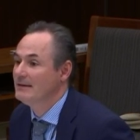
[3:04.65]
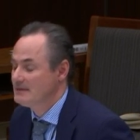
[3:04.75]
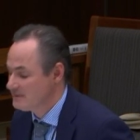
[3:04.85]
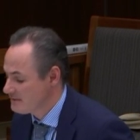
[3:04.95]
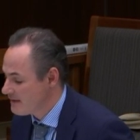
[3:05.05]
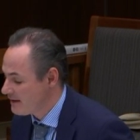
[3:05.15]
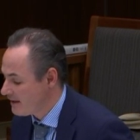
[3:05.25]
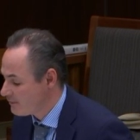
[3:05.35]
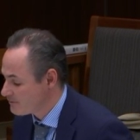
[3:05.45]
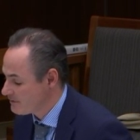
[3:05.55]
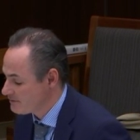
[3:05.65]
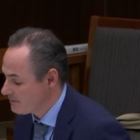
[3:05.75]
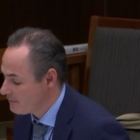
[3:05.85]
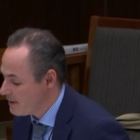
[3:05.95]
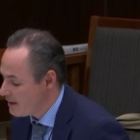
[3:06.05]
into that
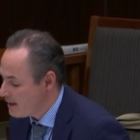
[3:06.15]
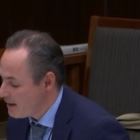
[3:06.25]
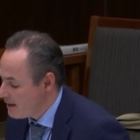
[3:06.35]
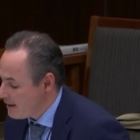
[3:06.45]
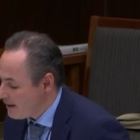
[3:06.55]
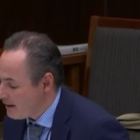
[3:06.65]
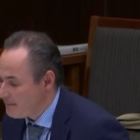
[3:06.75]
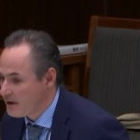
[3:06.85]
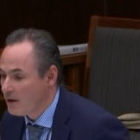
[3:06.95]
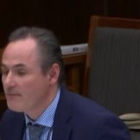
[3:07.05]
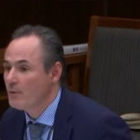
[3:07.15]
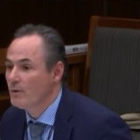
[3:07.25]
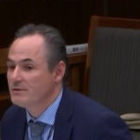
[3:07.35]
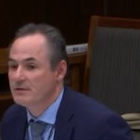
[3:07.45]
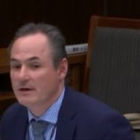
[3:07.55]
ecosystem. The carve-out
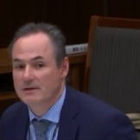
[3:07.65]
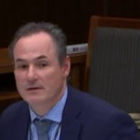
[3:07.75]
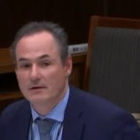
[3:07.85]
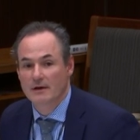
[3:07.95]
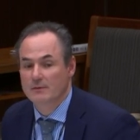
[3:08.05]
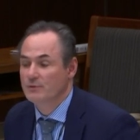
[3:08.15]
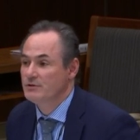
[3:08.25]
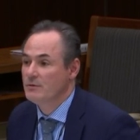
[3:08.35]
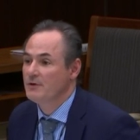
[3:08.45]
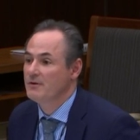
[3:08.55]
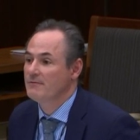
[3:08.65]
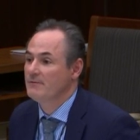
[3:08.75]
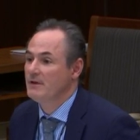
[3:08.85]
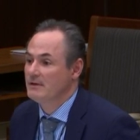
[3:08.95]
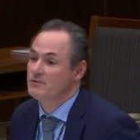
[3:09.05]
was
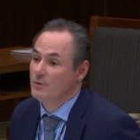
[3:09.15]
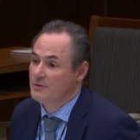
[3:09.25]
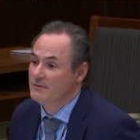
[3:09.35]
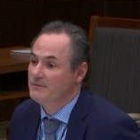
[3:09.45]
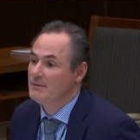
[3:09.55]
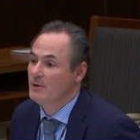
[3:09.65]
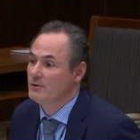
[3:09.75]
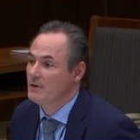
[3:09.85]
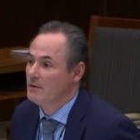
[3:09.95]
$250 million.